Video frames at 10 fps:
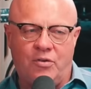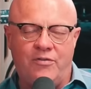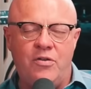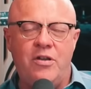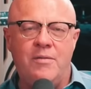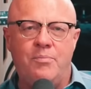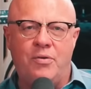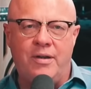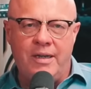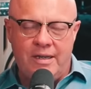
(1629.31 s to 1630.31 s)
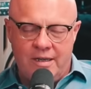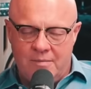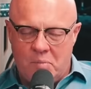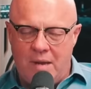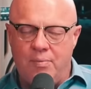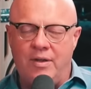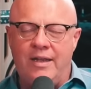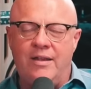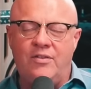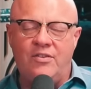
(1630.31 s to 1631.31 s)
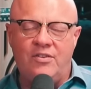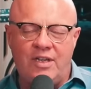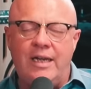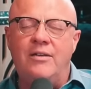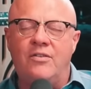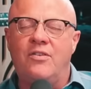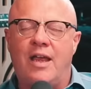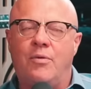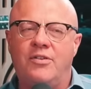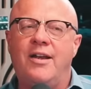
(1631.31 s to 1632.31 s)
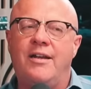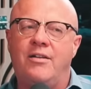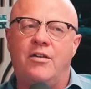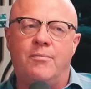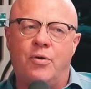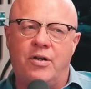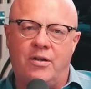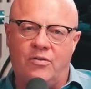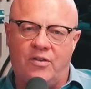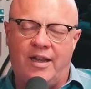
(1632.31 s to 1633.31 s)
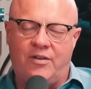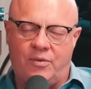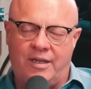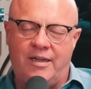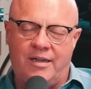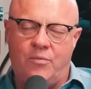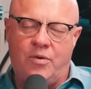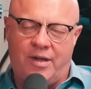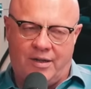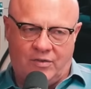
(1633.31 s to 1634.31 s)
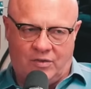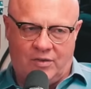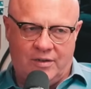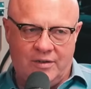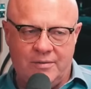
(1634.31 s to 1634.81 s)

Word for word: So if you can put people in the seats, they will tend to book you. So that's what they did with us. Yeah.